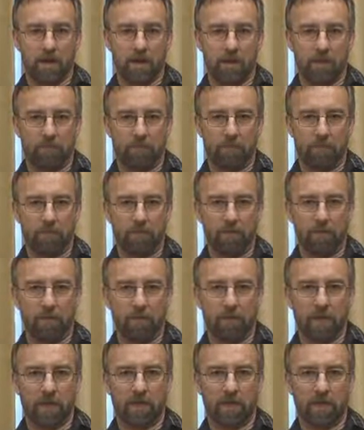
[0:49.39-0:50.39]
me happened to
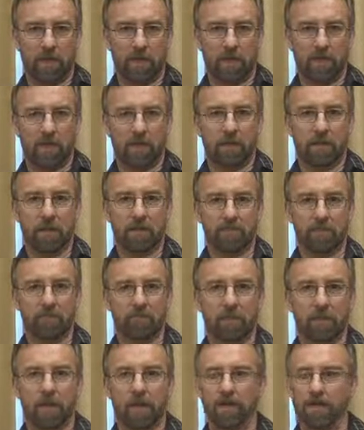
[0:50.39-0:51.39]
be my son and
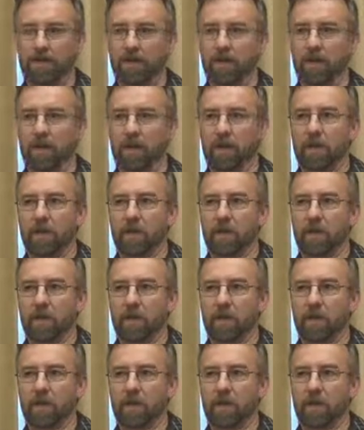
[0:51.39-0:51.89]
his wife